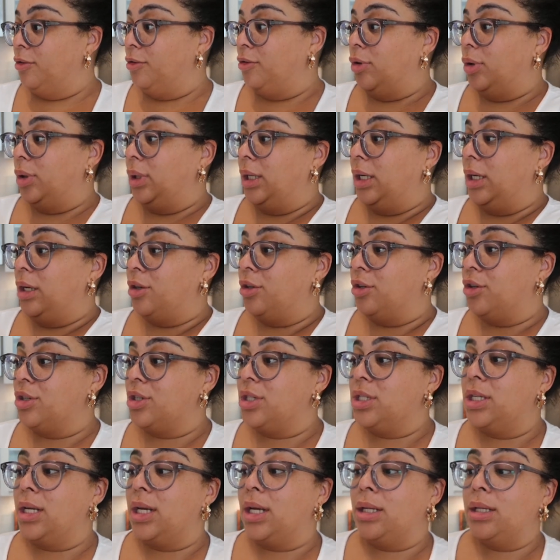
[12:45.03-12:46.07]
fully
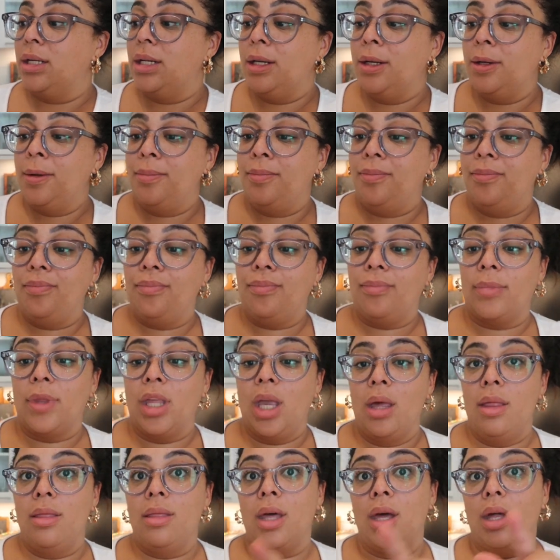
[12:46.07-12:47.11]
understand it,
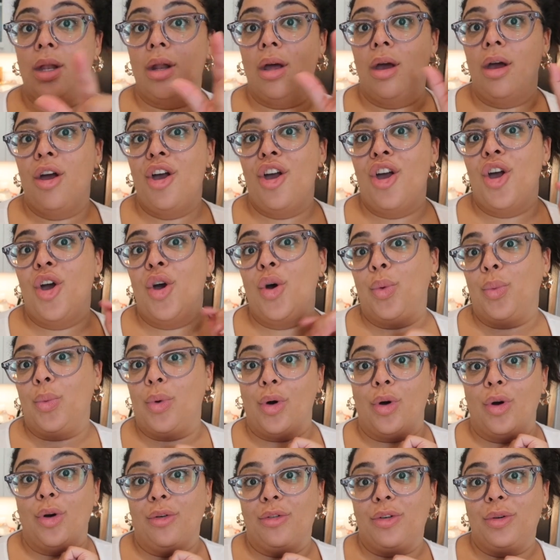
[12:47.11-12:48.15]
and then
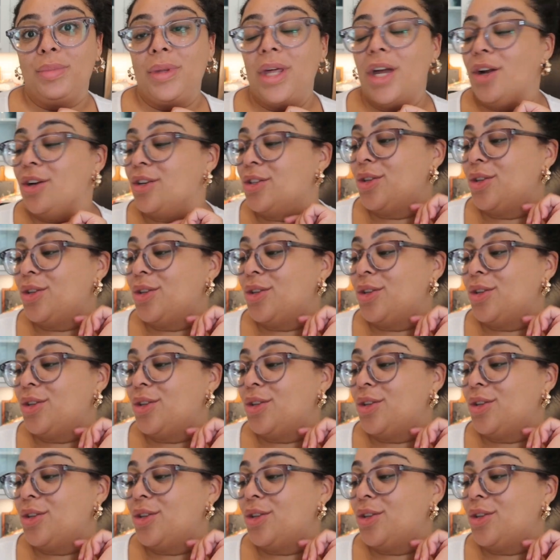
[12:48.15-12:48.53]
we'll go from there.